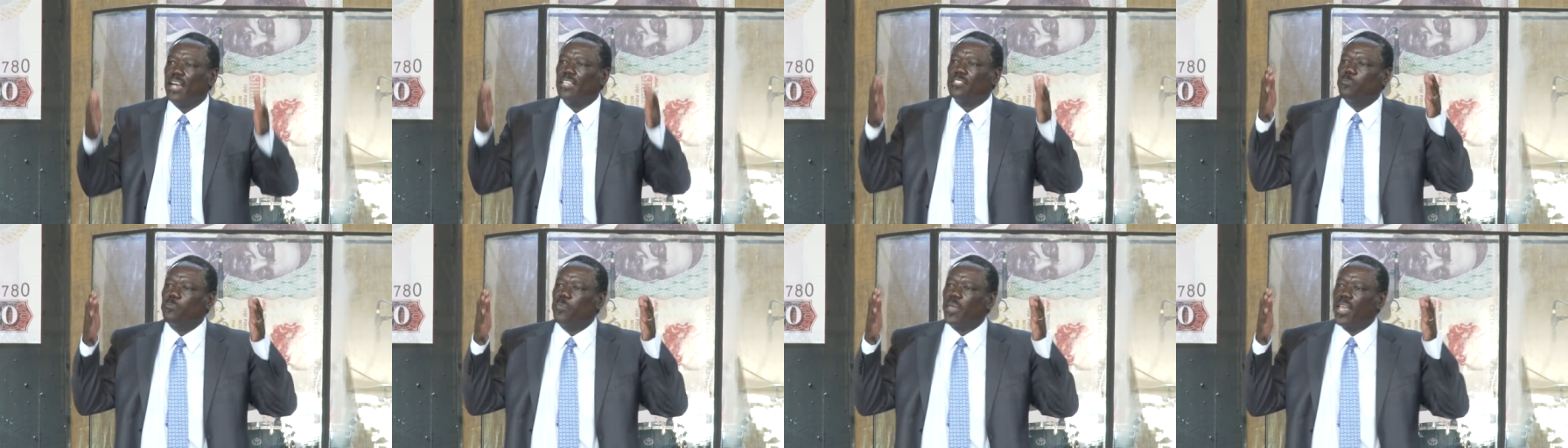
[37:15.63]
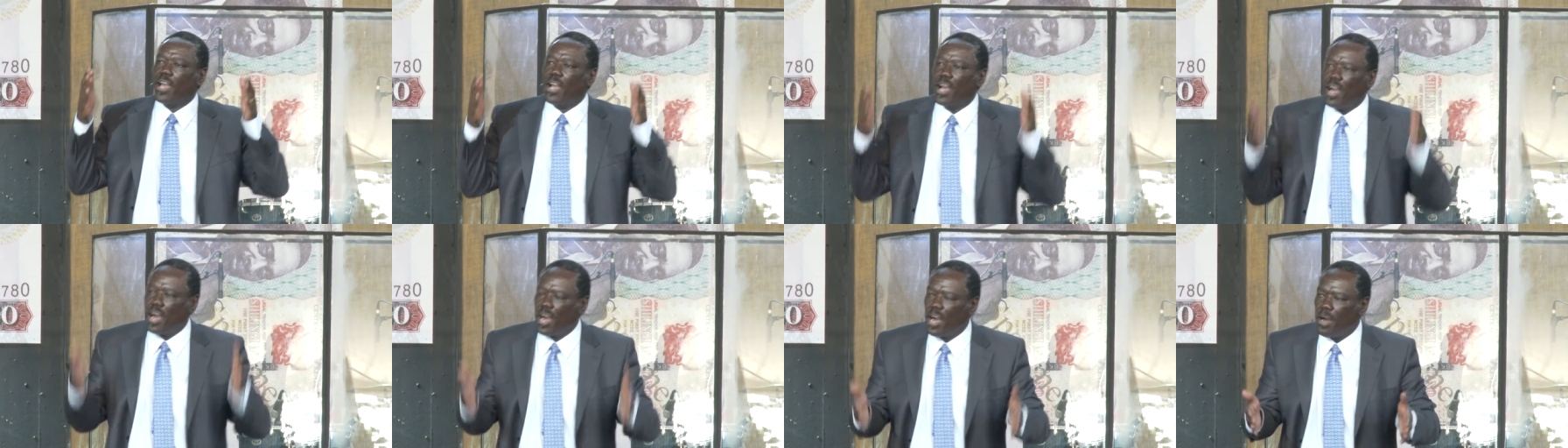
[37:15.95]
has
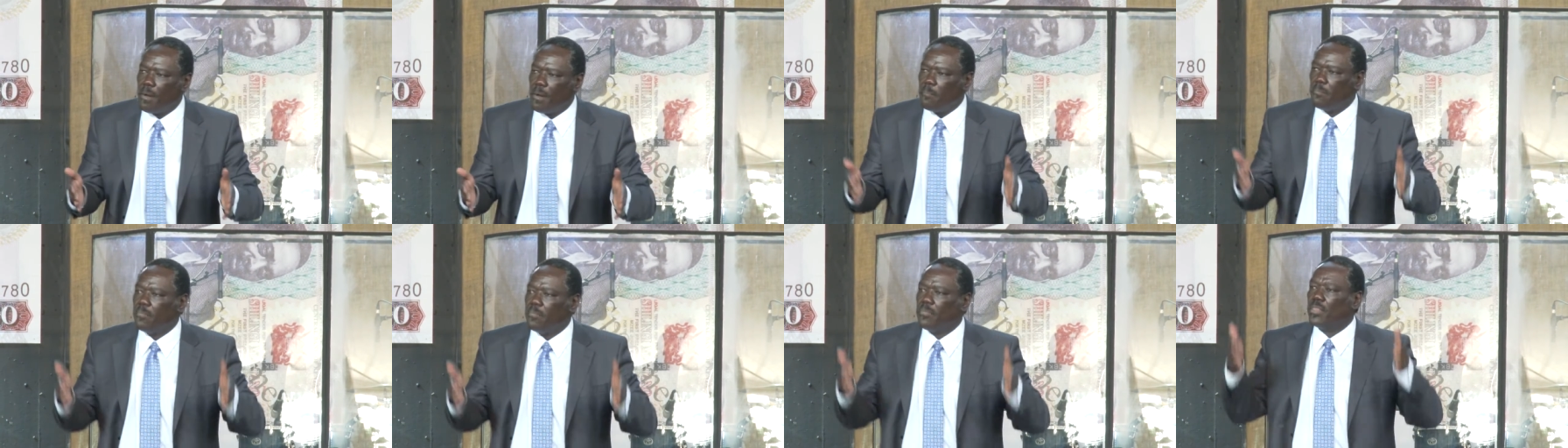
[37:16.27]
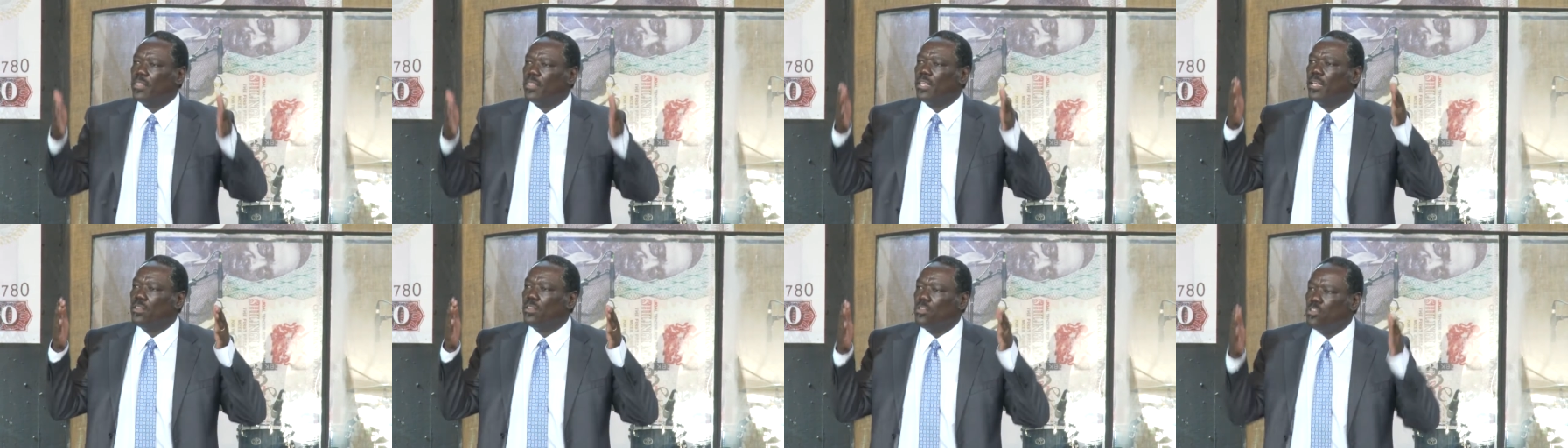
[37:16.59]
become
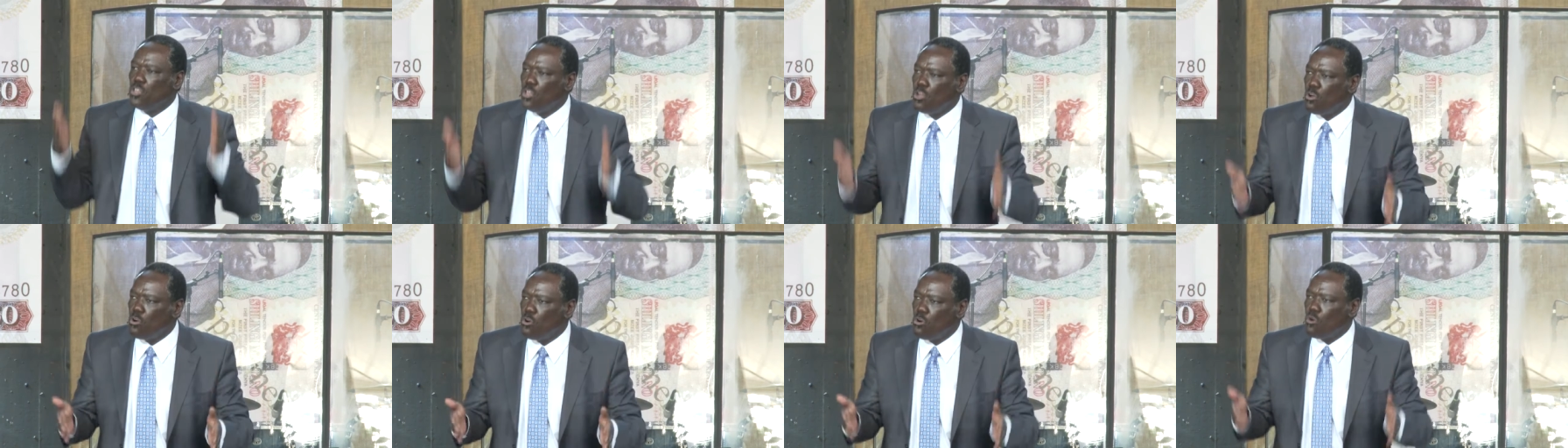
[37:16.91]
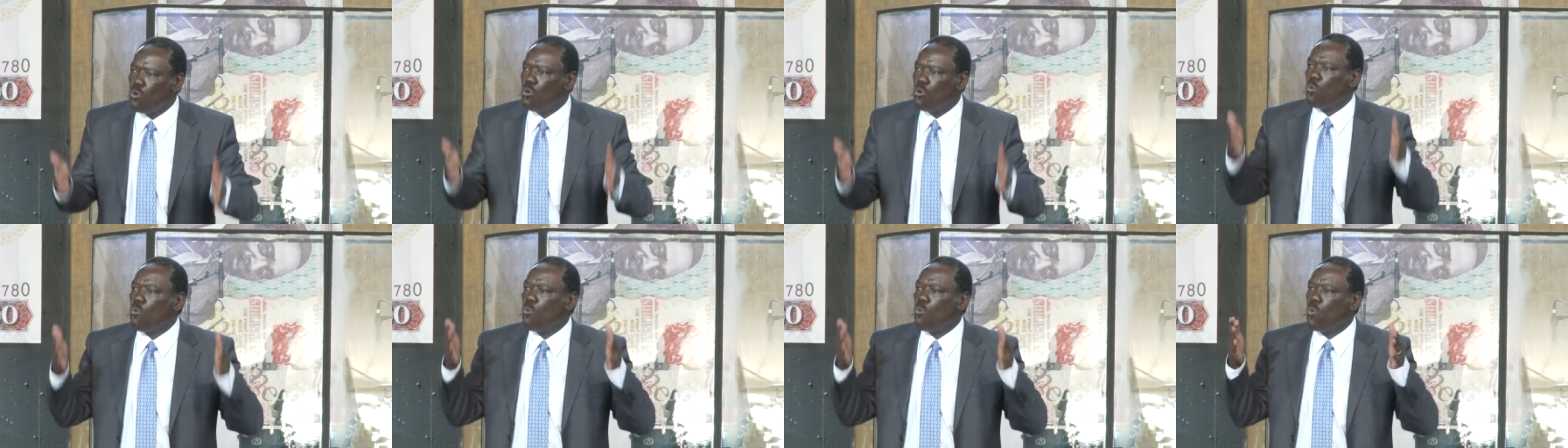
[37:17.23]
the
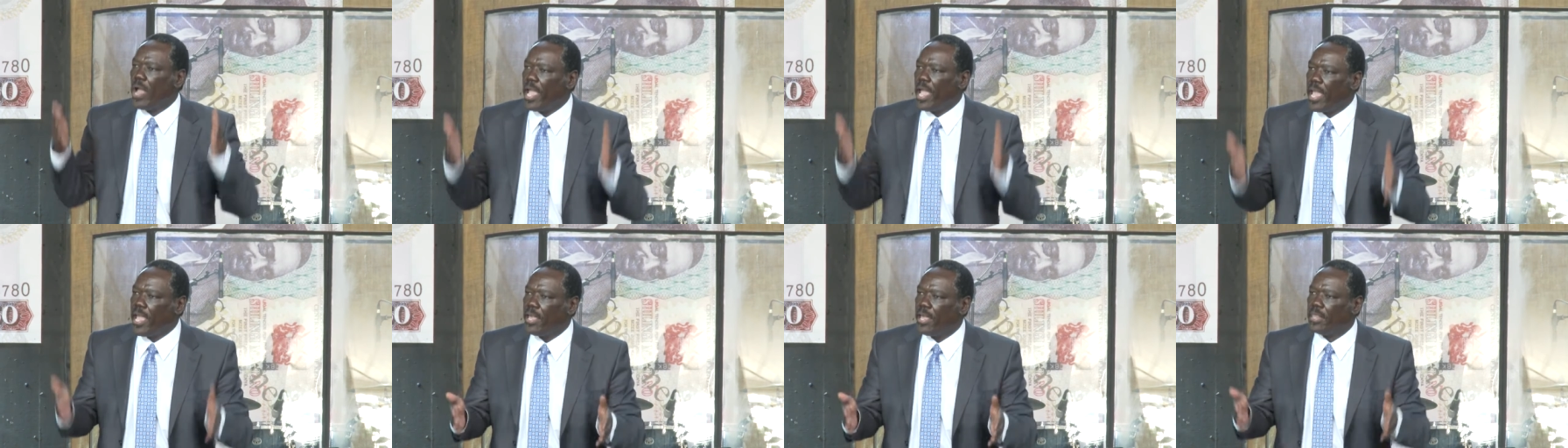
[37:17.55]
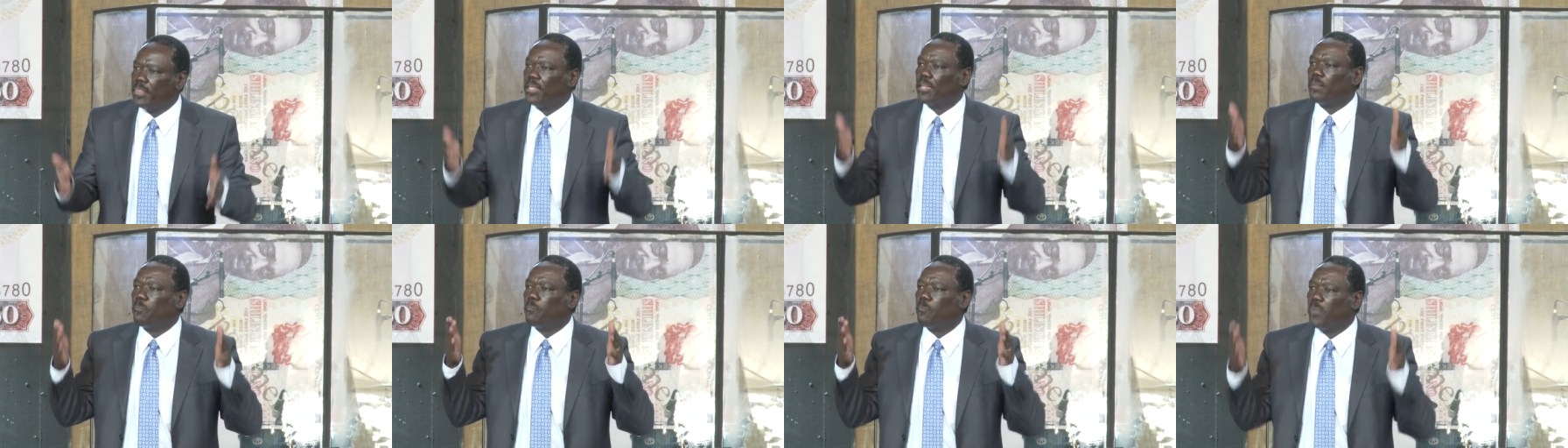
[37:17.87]
new way
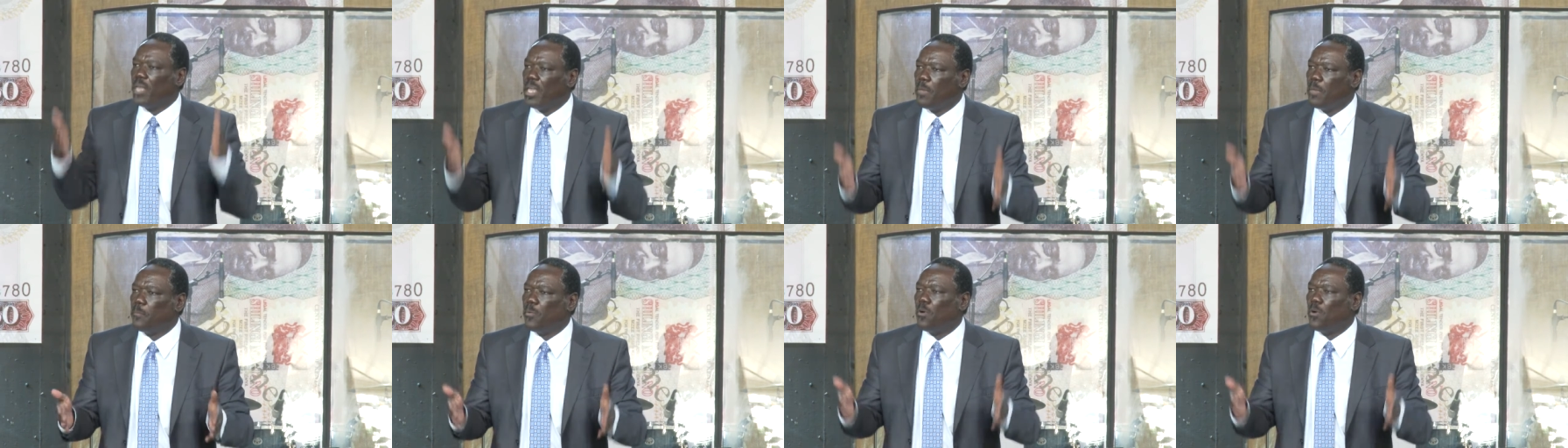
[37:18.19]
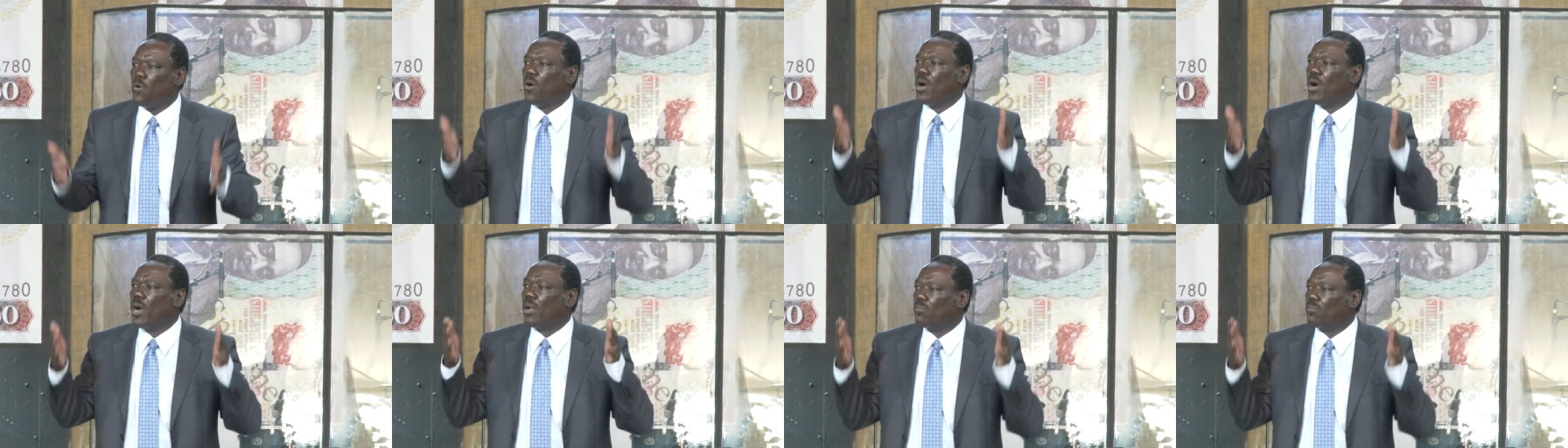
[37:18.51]
that people